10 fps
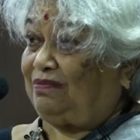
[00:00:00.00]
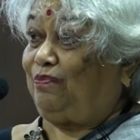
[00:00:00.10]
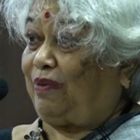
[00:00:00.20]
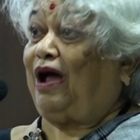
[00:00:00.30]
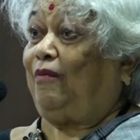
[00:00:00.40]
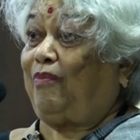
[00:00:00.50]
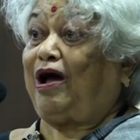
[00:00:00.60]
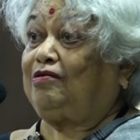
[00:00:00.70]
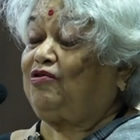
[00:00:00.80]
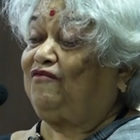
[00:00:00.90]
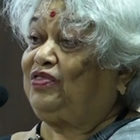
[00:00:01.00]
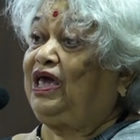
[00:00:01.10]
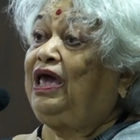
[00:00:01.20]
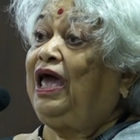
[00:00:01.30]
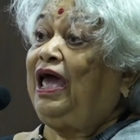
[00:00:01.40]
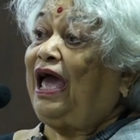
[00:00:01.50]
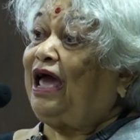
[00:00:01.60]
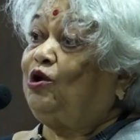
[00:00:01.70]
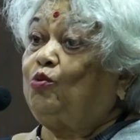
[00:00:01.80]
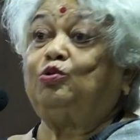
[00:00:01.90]
bark of the
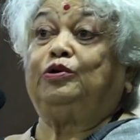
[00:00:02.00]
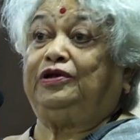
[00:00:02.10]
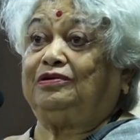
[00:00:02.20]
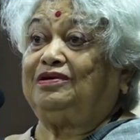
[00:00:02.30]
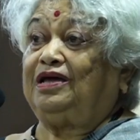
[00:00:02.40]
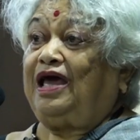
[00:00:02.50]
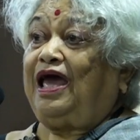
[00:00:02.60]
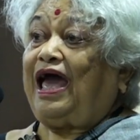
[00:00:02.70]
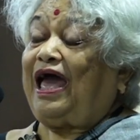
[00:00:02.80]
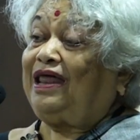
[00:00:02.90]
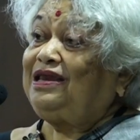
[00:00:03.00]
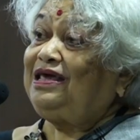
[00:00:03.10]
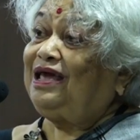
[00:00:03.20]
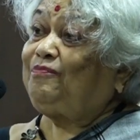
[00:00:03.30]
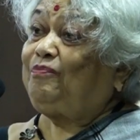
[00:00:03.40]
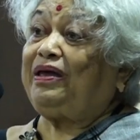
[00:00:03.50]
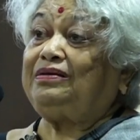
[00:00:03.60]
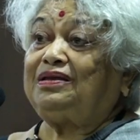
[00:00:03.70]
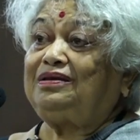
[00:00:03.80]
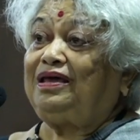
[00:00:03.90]
aloe wood. And he had
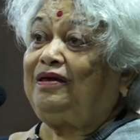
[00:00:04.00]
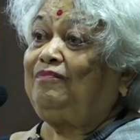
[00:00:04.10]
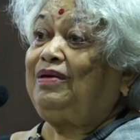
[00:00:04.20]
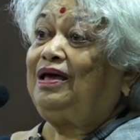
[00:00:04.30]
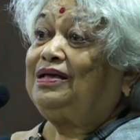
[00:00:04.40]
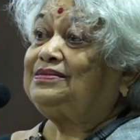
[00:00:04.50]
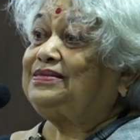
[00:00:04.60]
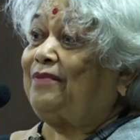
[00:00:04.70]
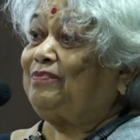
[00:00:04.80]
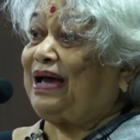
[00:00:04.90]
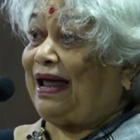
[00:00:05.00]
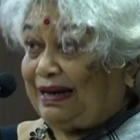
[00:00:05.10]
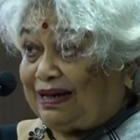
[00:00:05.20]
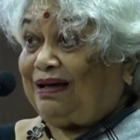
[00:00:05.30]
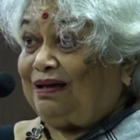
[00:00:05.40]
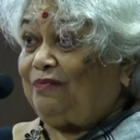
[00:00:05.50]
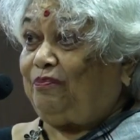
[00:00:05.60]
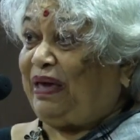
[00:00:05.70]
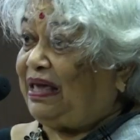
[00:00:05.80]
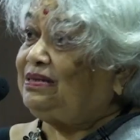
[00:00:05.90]
painted him some color,
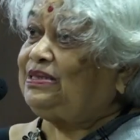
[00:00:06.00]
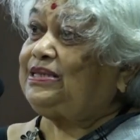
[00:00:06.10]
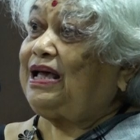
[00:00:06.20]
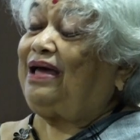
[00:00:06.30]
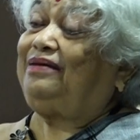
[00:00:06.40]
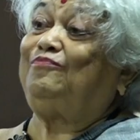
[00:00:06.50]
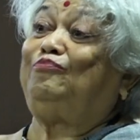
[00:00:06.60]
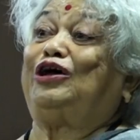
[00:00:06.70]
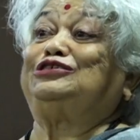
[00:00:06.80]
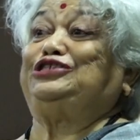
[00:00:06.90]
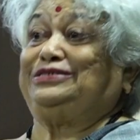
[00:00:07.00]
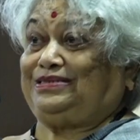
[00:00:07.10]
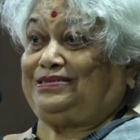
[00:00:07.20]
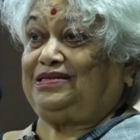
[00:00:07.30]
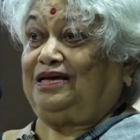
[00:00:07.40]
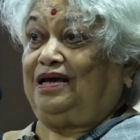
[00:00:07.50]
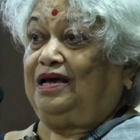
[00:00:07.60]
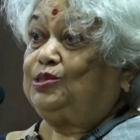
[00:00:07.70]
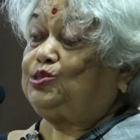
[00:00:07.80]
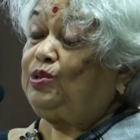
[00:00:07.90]
paints and brushes.
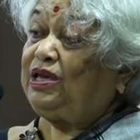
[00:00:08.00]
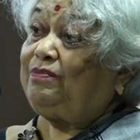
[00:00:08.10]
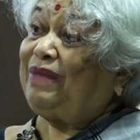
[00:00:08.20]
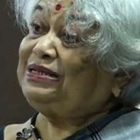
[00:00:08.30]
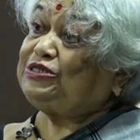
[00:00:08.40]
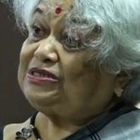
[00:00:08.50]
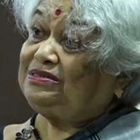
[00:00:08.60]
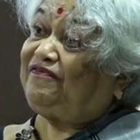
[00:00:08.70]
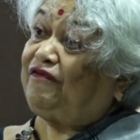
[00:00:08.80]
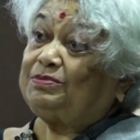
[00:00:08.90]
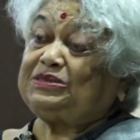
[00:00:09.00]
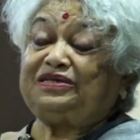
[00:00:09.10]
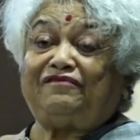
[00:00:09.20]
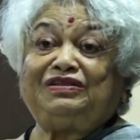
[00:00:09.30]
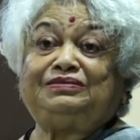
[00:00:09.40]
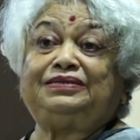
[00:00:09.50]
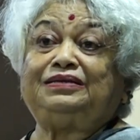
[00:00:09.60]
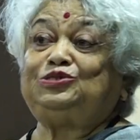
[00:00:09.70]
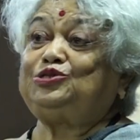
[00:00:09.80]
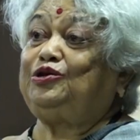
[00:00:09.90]
So imagine from 7th
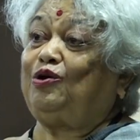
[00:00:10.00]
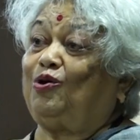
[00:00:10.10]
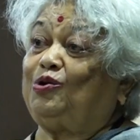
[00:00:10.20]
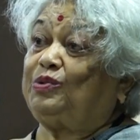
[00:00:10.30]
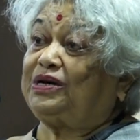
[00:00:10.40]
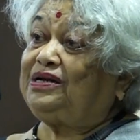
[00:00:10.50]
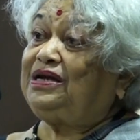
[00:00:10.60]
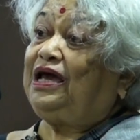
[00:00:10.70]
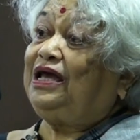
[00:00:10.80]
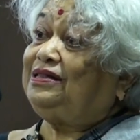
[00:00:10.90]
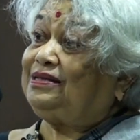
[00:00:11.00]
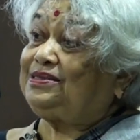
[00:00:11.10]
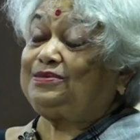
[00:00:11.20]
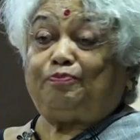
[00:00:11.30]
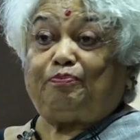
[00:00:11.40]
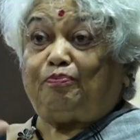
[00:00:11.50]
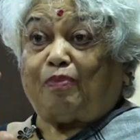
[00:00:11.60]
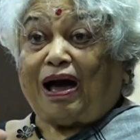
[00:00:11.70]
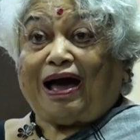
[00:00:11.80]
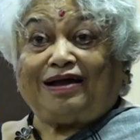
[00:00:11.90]
century onward, this
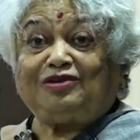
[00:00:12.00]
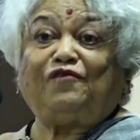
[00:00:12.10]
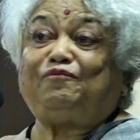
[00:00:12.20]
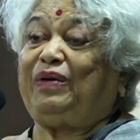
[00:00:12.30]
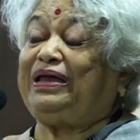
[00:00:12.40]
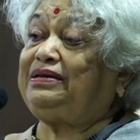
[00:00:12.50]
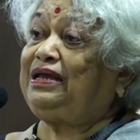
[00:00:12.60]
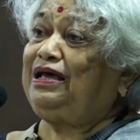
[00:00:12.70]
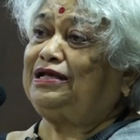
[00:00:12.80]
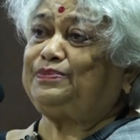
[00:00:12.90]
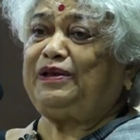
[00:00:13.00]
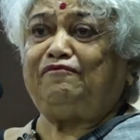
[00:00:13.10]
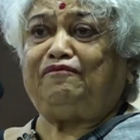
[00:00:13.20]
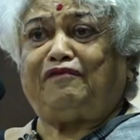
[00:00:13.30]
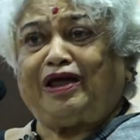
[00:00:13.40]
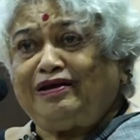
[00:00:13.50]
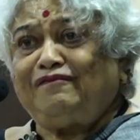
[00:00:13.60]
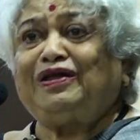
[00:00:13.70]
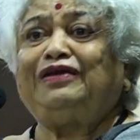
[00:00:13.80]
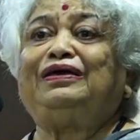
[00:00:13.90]
art of painting has been very,
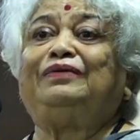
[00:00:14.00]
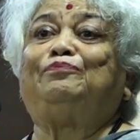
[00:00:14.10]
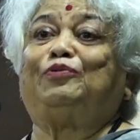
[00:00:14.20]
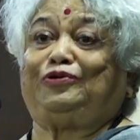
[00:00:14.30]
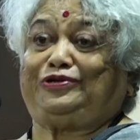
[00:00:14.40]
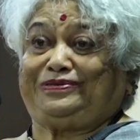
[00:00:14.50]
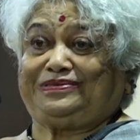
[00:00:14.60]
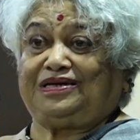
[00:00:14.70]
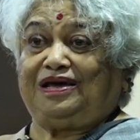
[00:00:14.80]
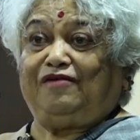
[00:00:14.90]
very important